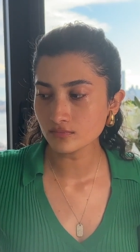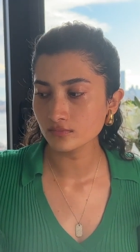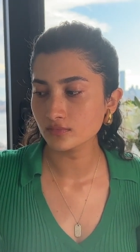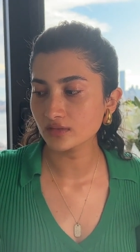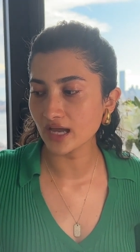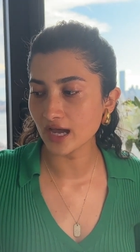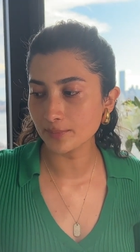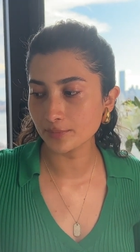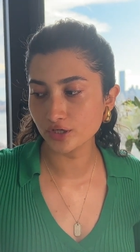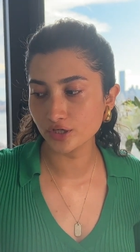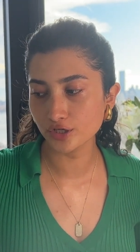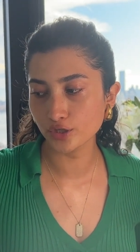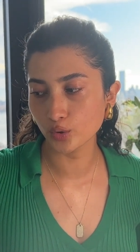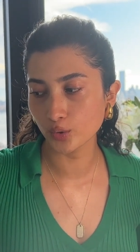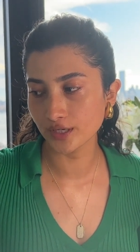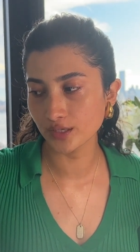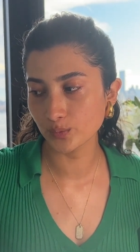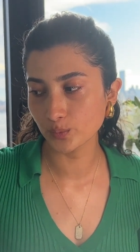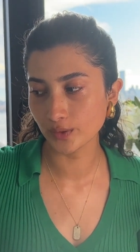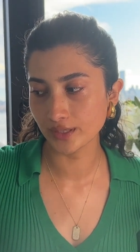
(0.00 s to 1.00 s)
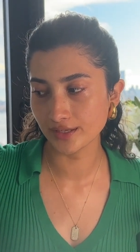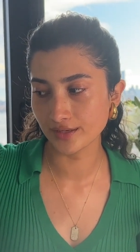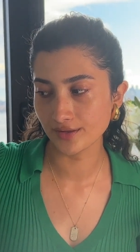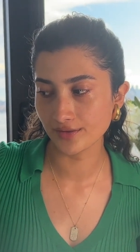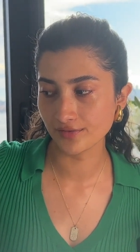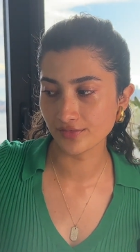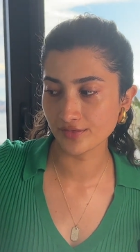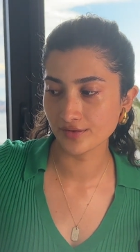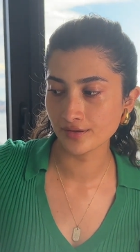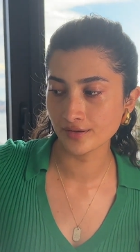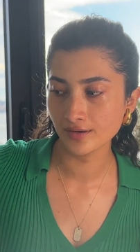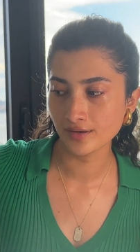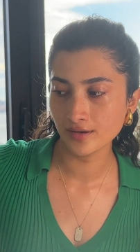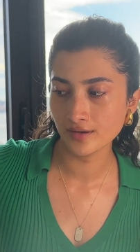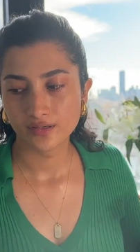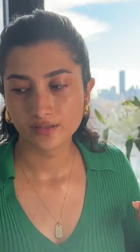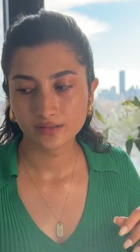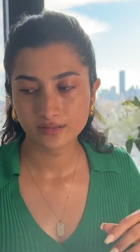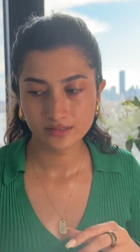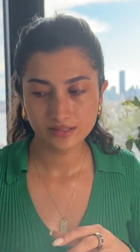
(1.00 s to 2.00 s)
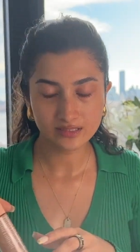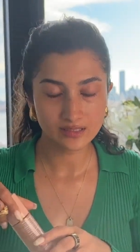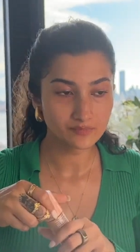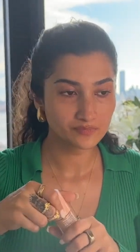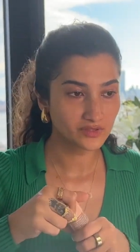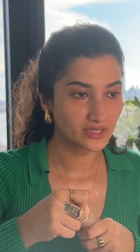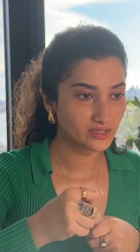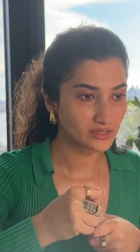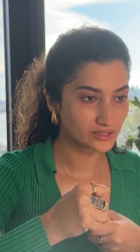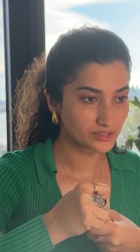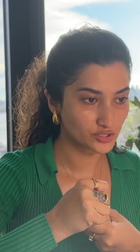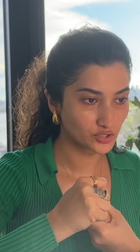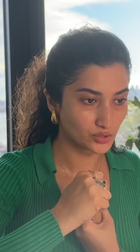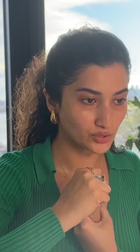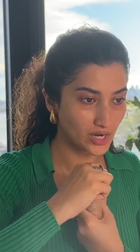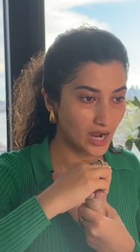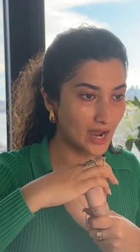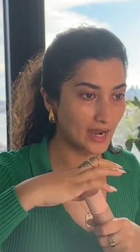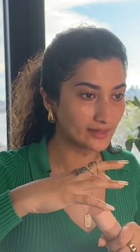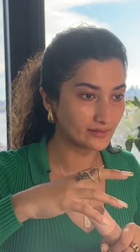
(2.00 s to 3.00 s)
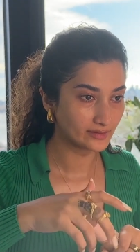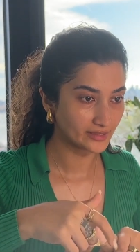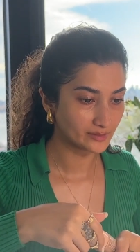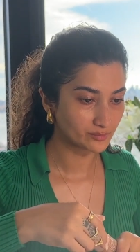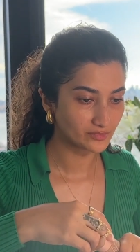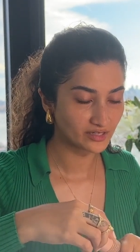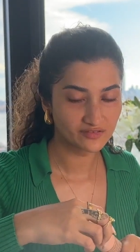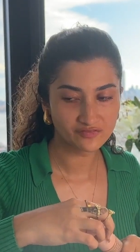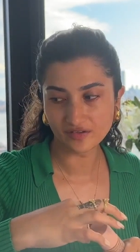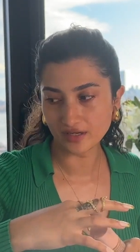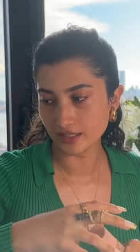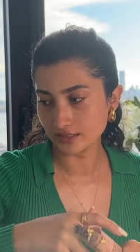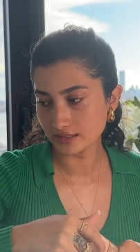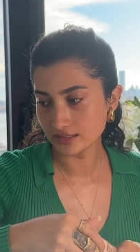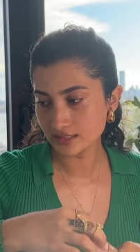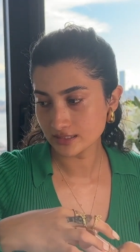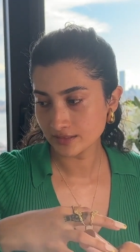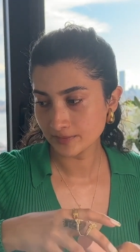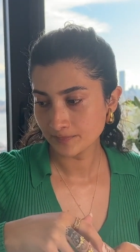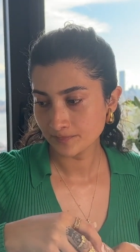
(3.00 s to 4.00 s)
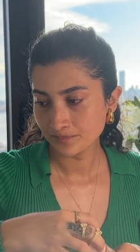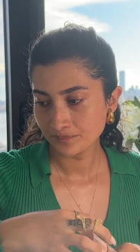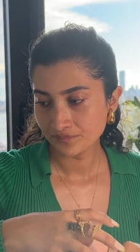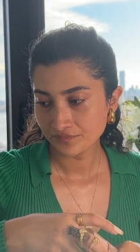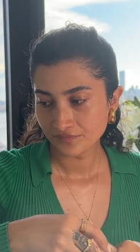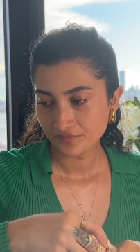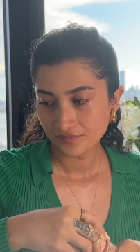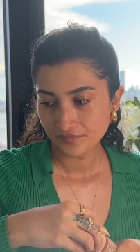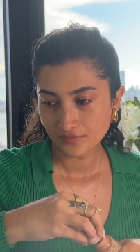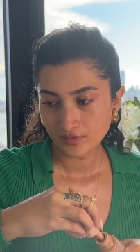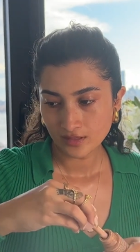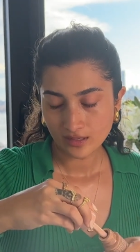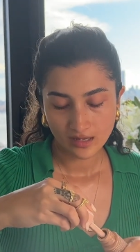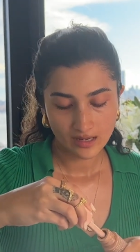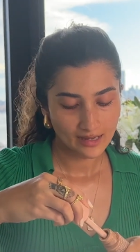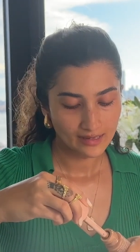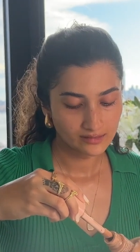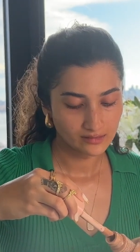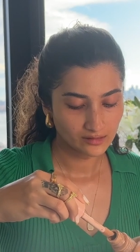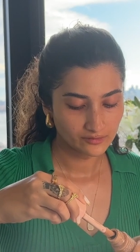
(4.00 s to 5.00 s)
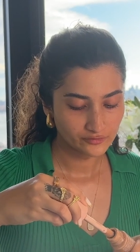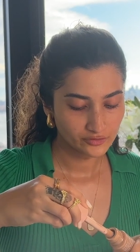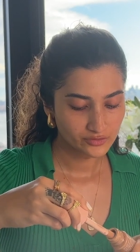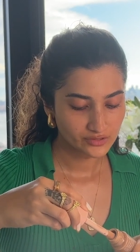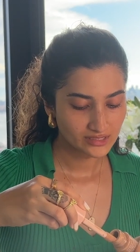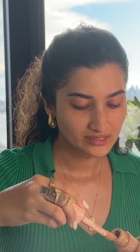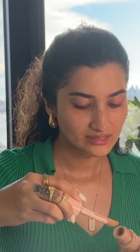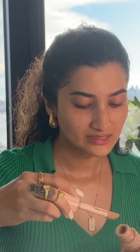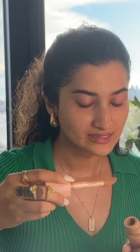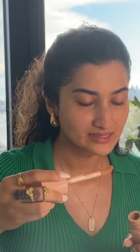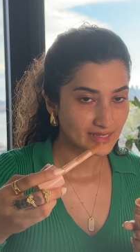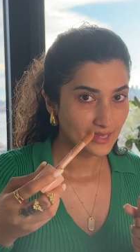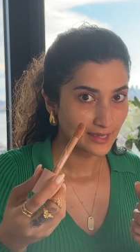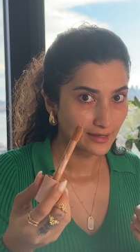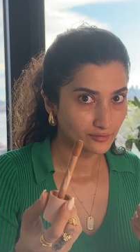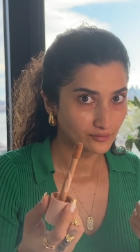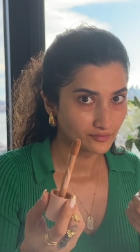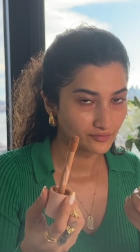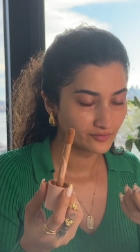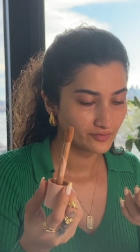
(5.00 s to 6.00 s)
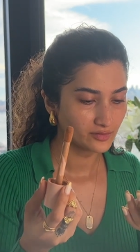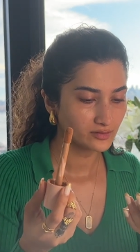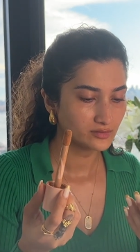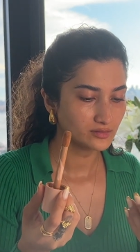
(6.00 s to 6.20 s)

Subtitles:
Now I'm gonna go in with something that's going to highlight my face. I love using this e.l.f.